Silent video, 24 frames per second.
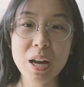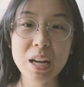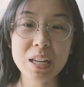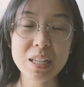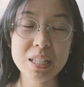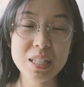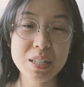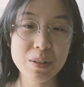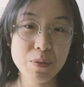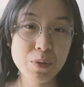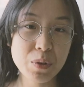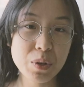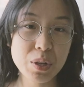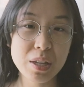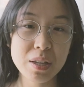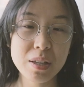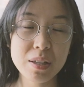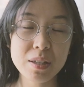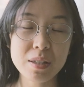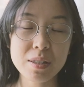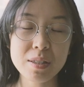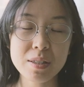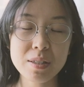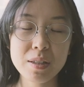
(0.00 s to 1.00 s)

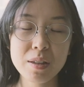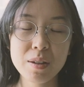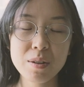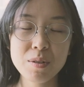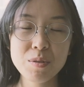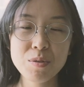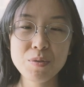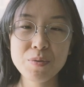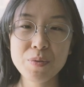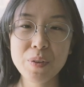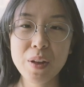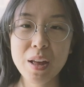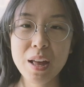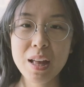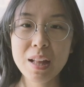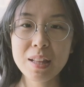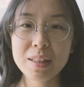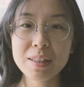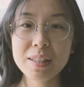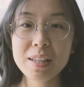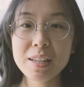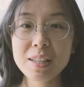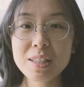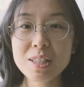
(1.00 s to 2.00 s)
activity itself,
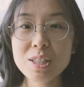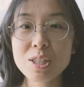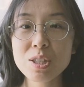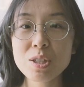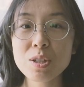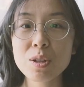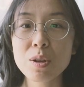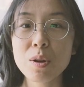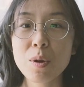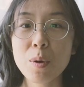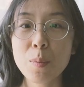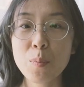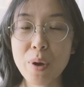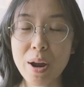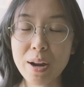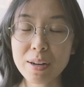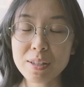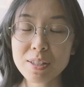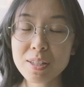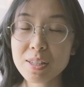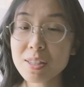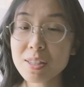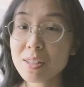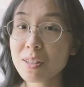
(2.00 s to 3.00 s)
let's
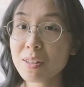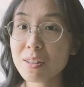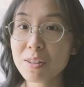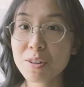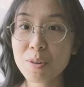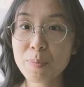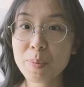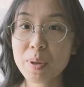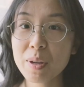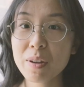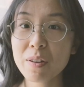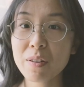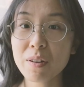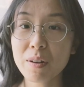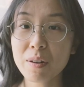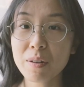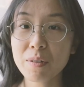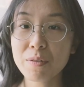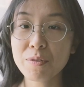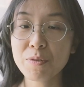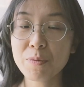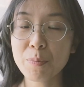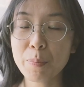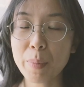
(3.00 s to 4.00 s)
practice a little bit
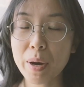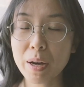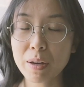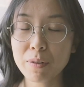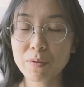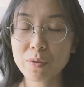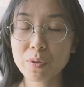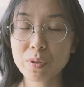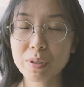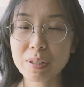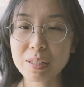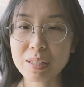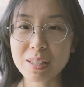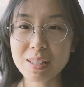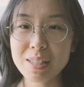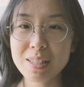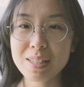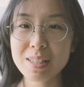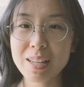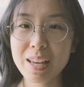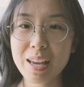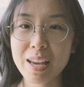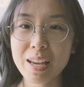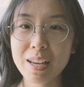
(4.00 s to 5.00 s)
of
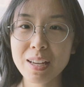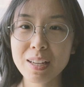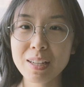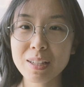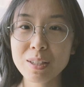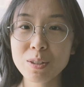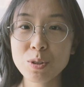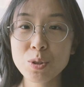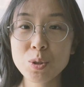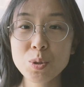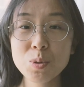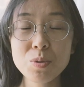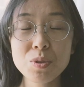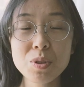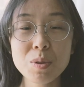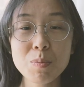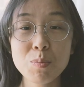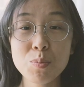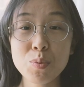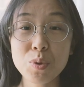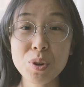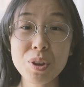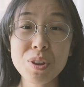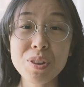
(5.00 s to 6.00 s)
mindfulness and do
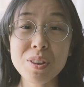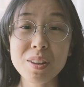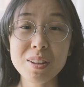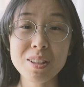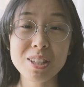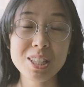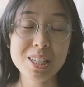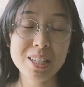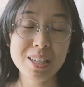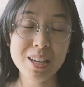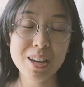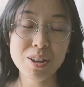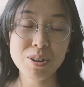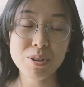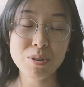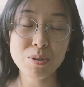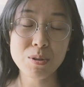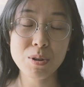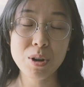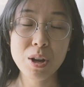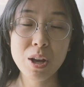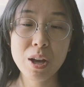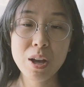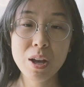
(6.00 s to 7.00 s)
some breathing
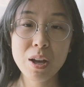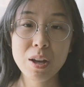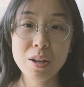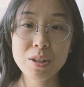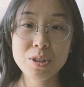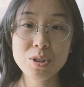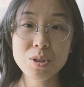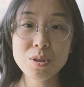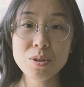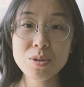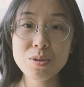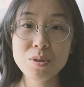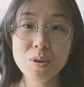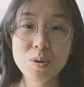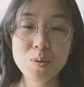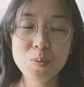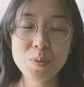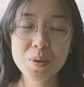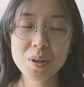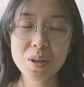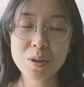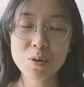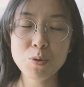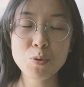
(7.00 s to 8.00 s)
together, just so we
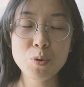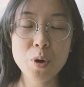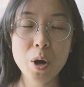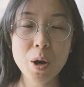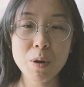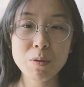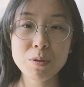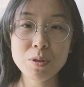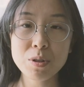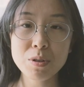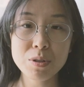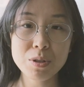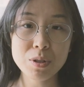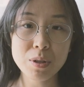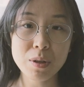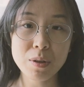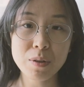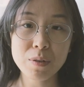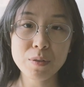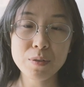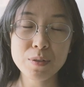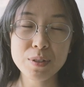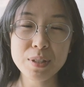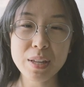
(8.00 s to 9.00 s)
can ground
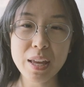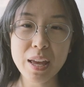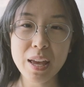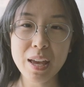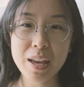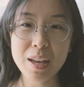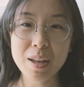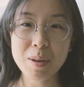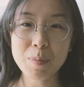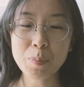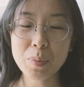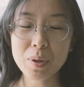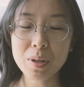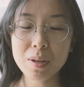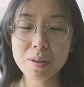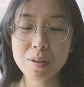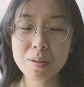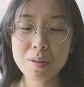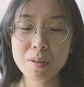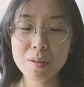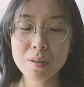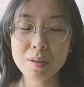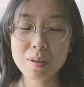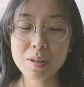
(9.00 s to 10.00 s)
ourselves and be in
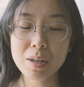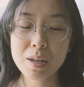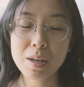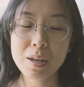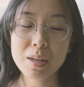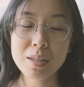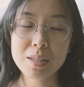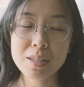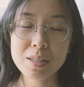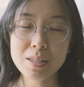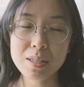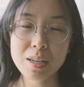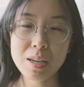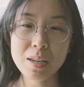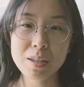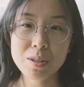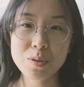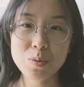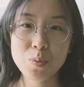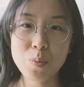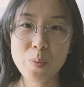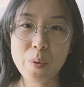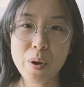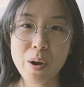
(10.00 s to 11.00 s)
a state
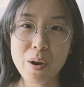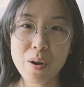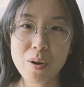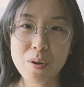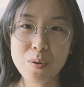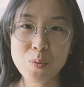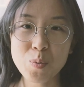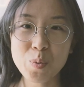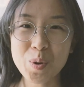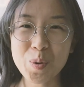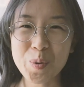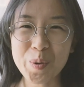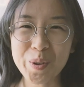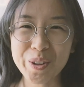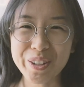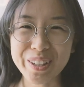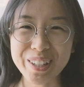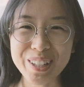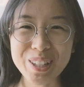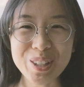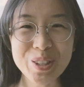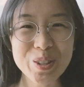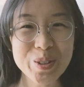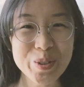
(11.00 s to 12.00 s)
where we will
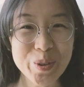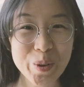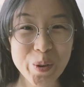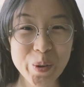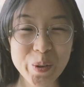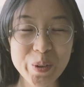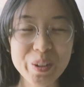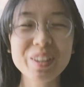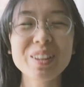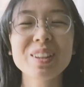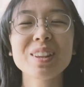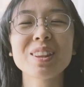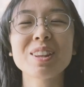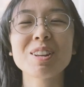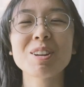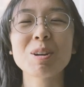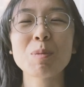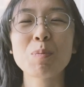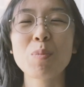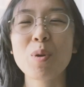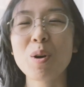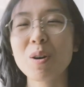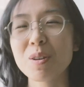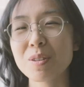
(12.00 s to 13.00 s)
enjoy
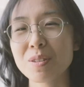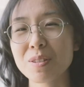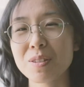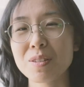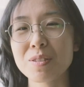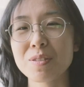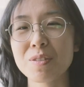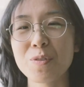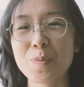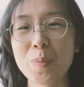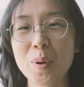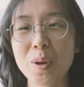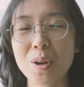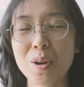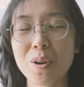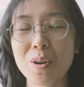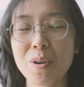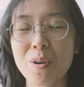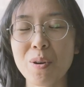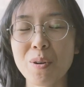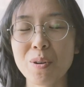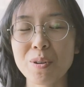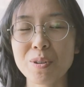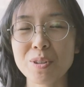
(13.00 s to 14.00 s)
the process of
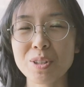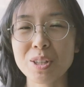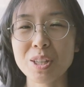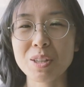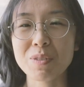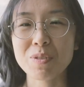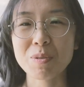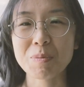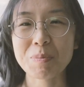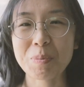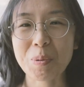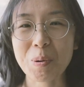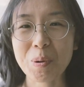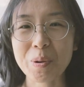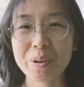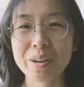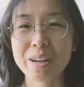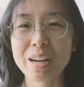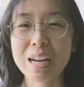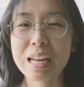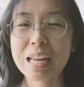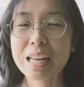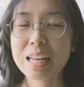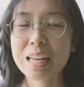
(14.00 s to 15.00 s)
making art even more.
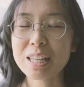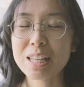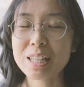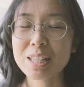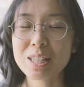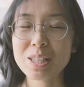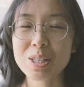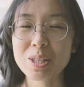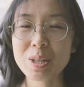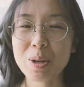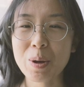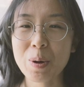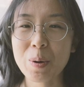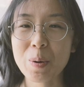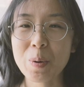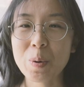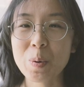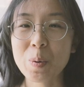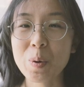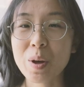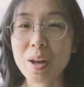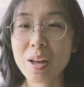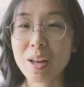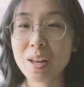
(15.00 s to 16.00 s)

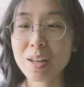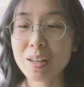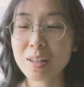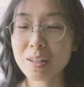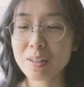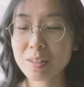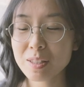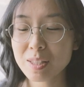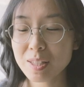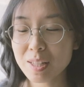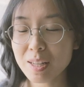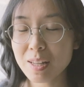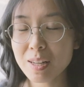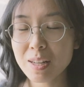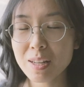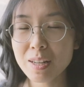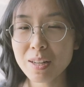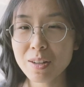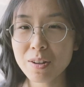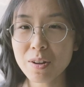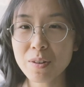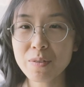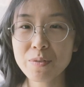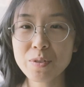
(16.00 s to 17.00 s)
So sit in
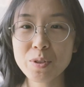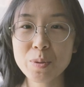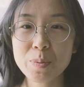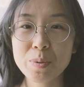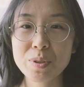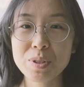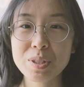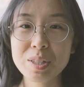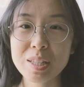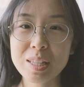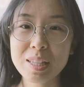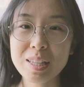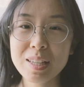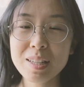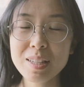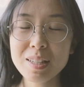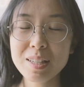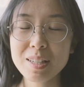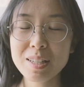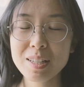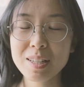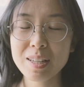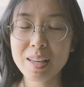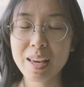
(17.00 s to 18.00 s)
a comfortable
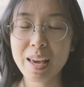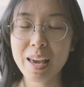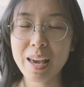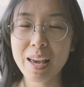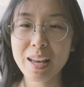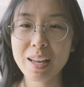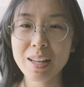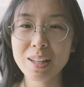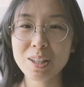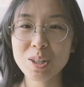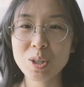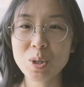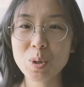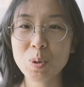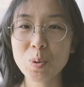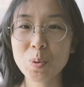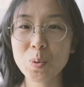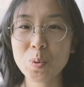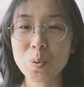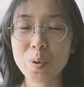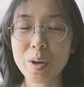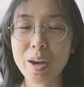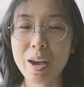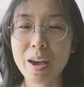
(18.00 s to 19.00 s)
seat, and
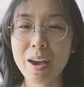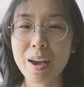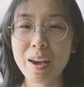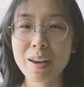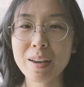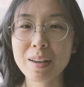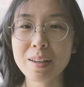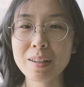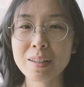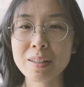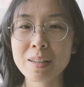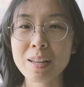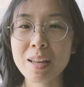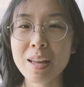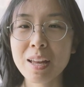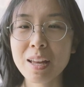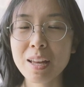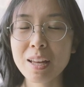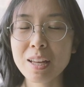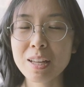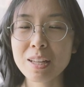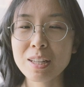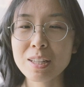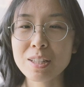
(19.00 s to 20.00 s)
you can
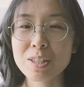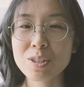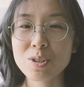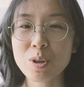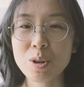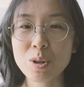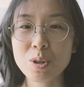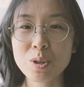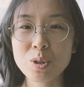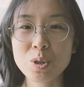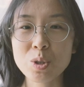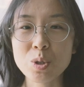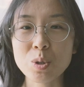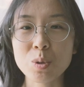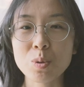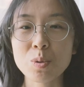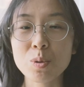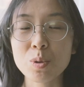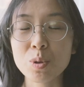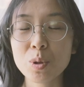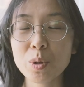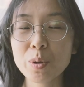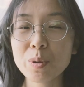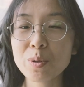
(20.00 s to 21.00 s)
start to
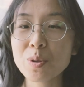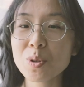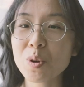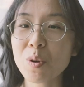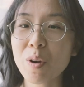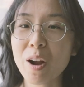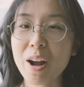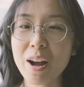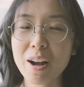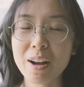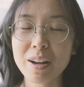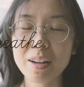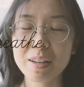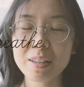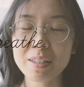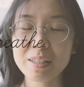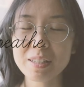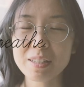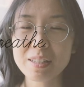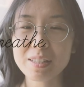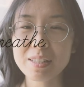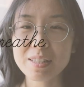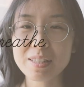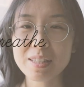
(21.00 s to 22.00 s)
close your
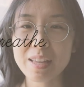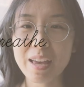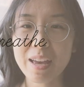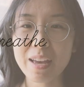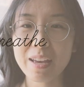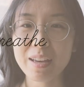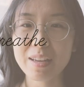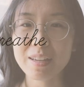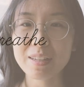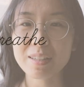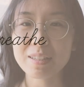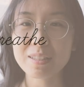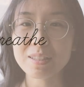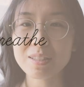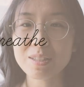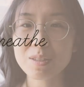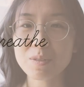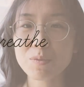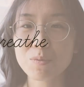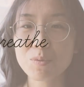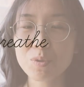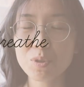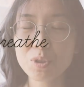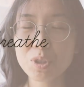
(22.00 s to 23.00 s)
eyes and
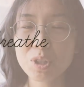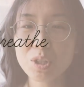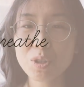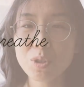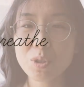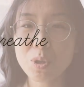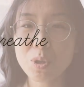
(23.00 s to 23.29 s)
really